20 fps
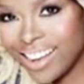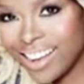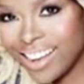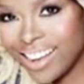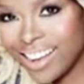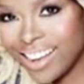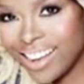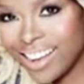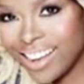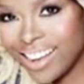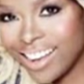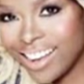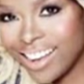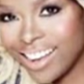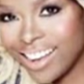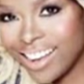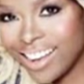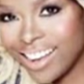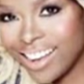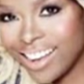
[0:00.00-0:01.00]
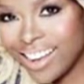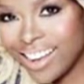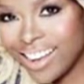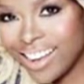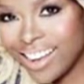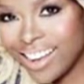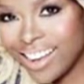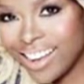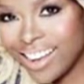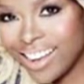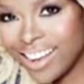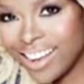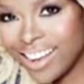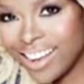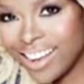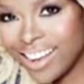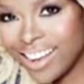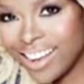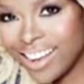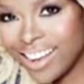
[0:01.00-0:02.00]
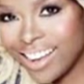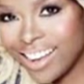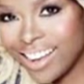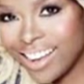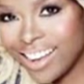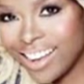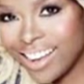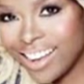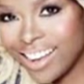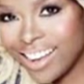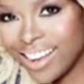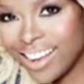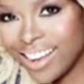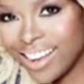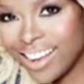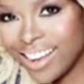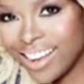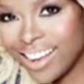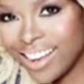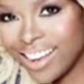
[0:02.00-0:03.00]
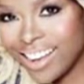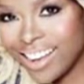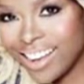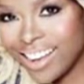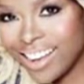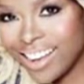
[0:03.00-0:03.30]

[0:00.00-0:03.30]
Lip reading: (no lip movement)